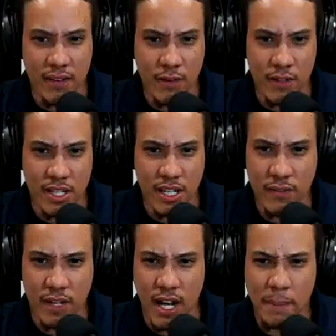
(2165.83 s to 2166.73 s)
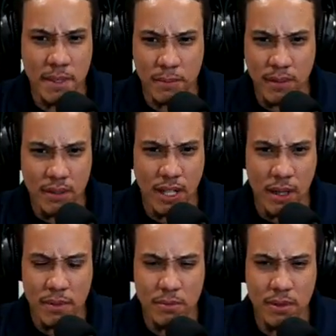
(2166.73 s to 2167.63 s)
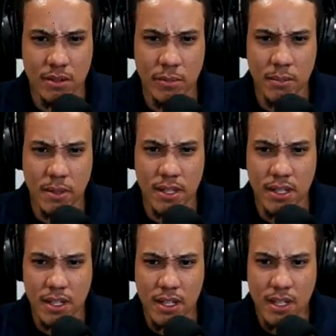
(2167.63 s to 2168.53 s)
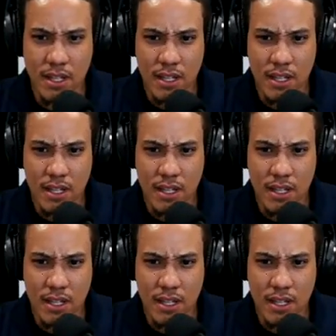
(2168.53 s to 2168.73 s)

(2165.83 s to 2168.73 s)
version. I forget Optima, Optima, maybe. Well, that'd be